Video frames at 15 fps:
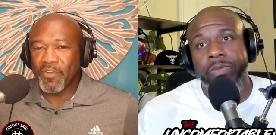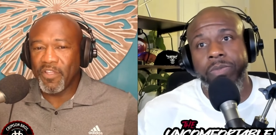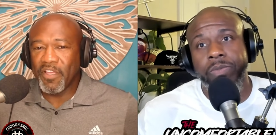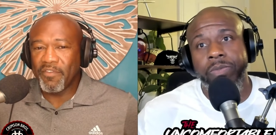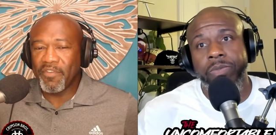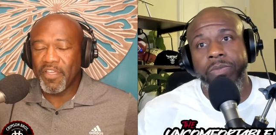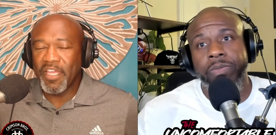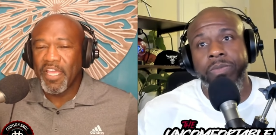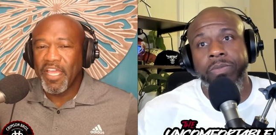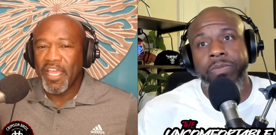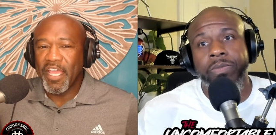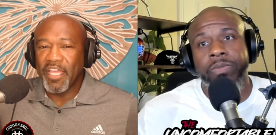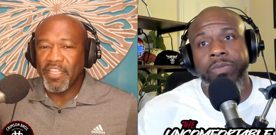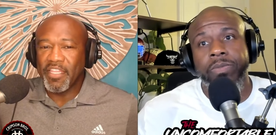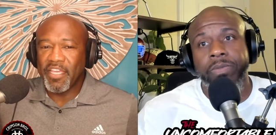Speaker 1: of it,
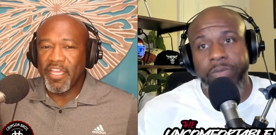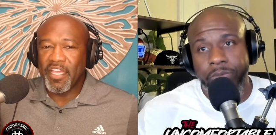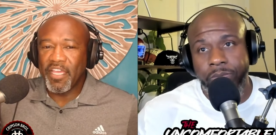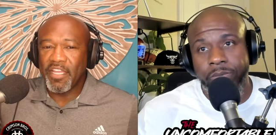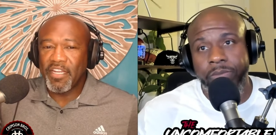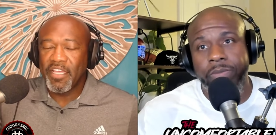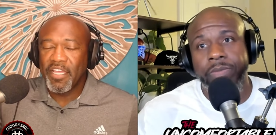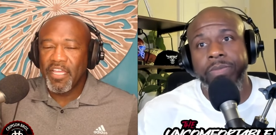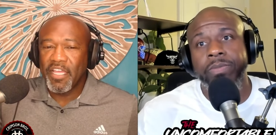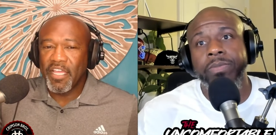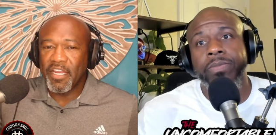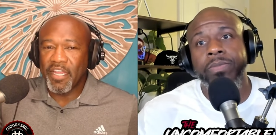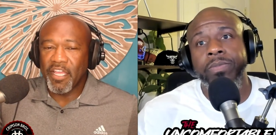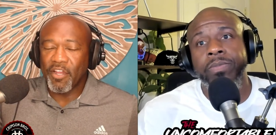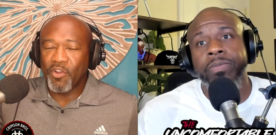and then
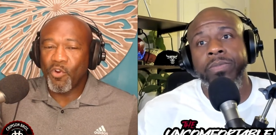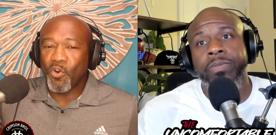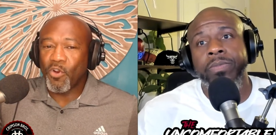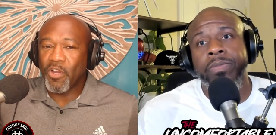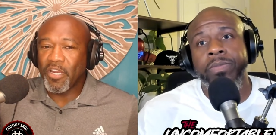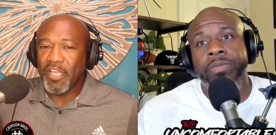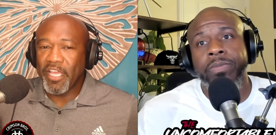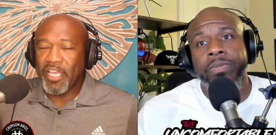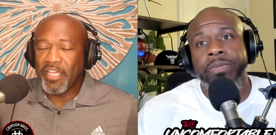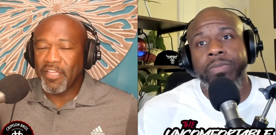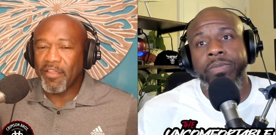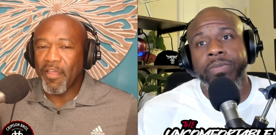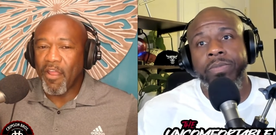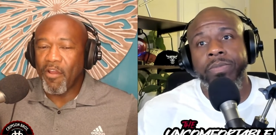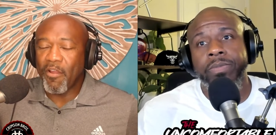they'll correlate
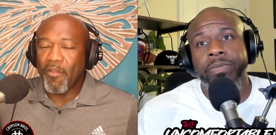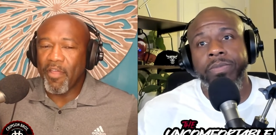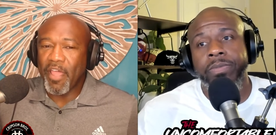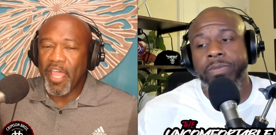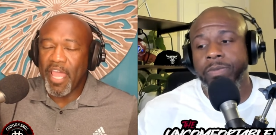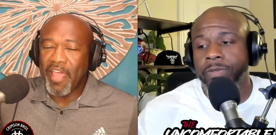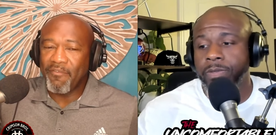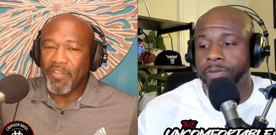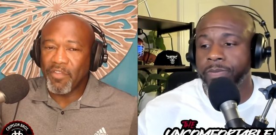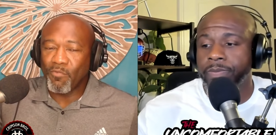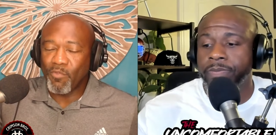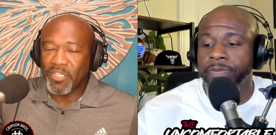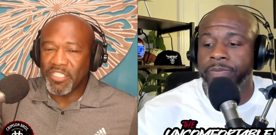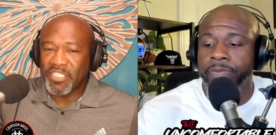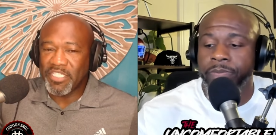having
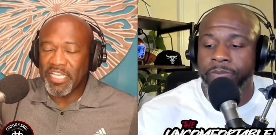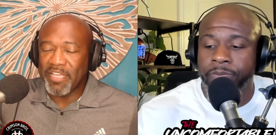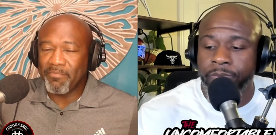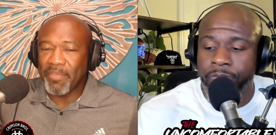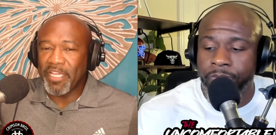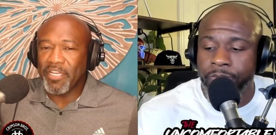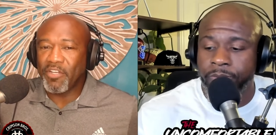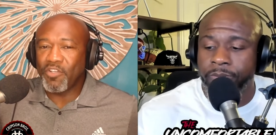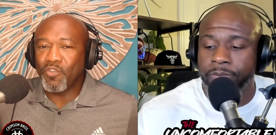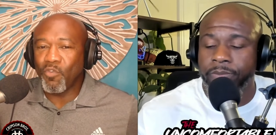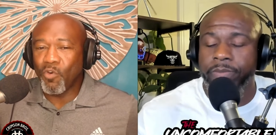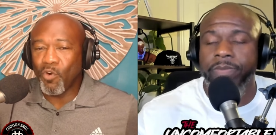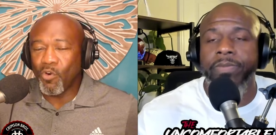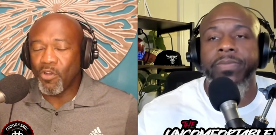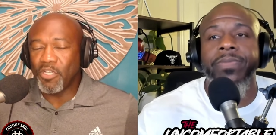resentment
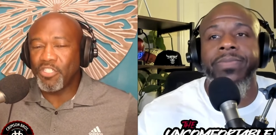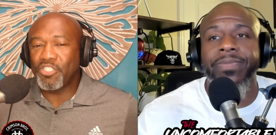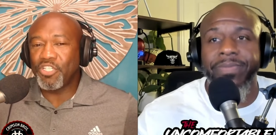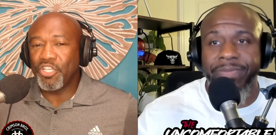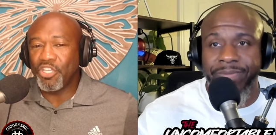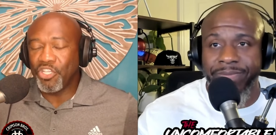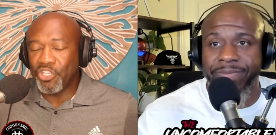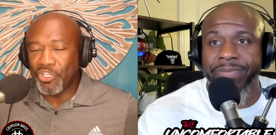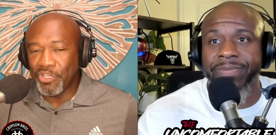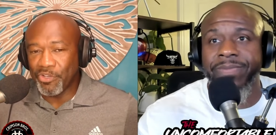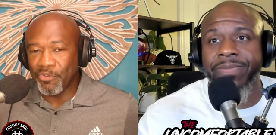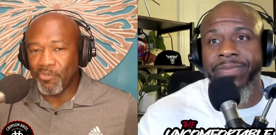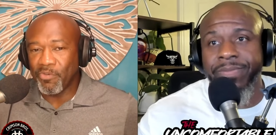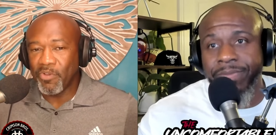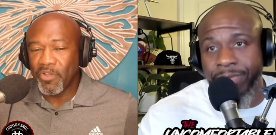towards
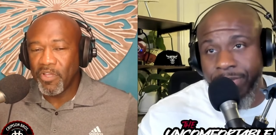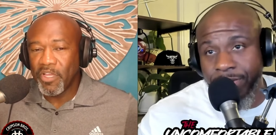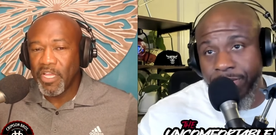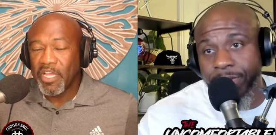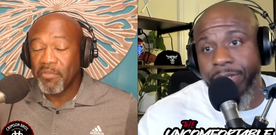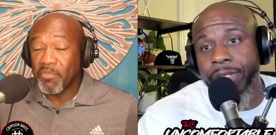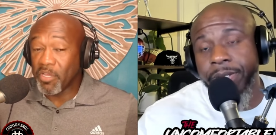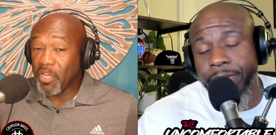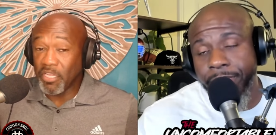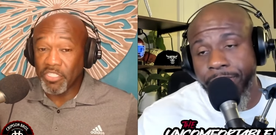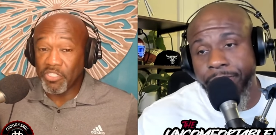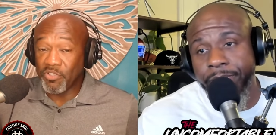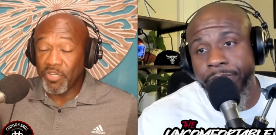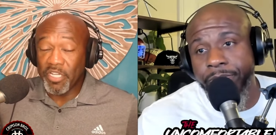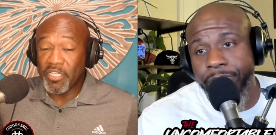you
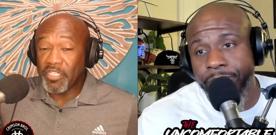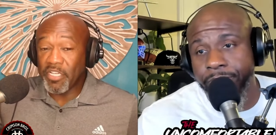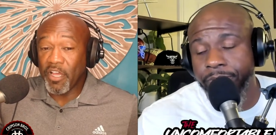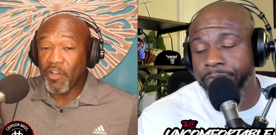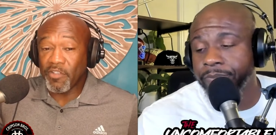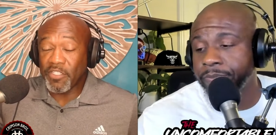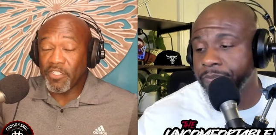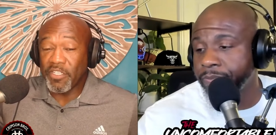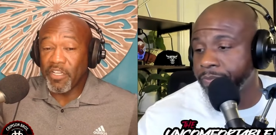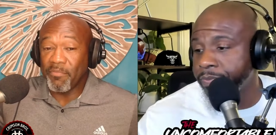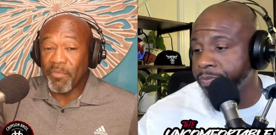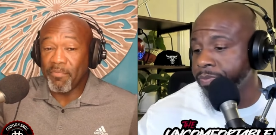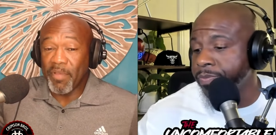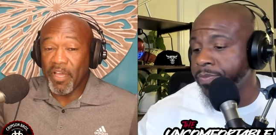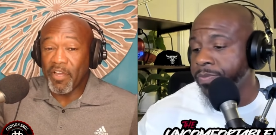because you didn't talk to
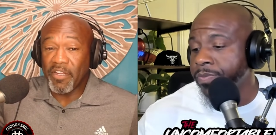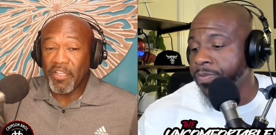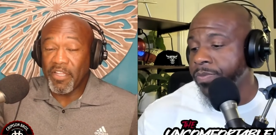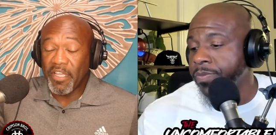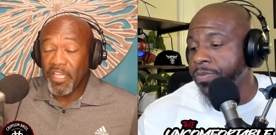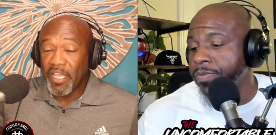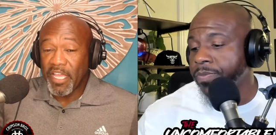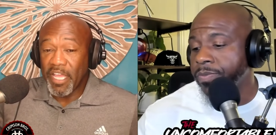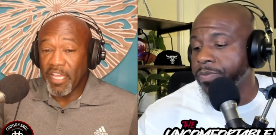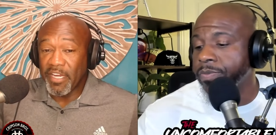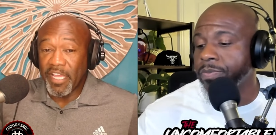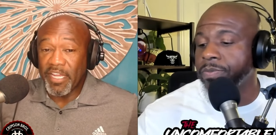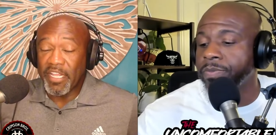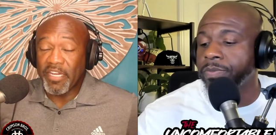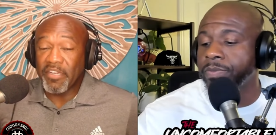them about it and
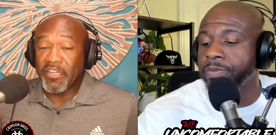they didn't